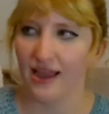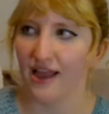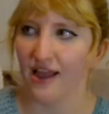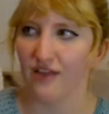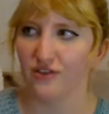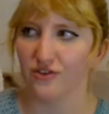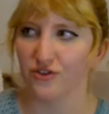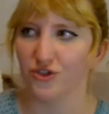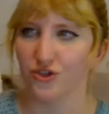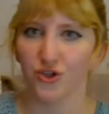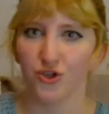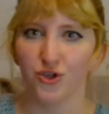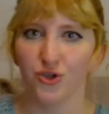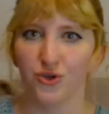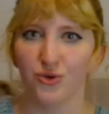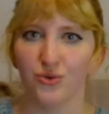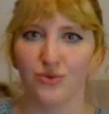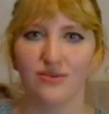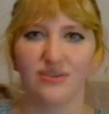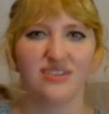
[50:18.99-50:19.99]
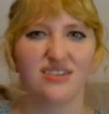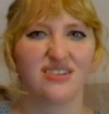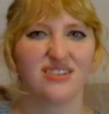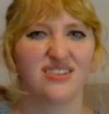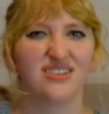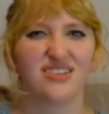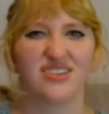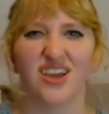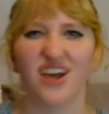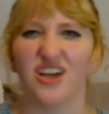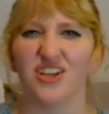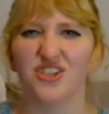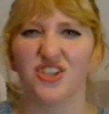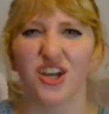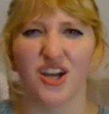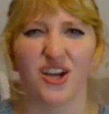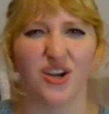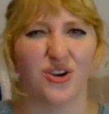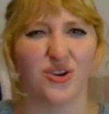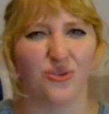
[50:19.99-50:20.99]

and two, such a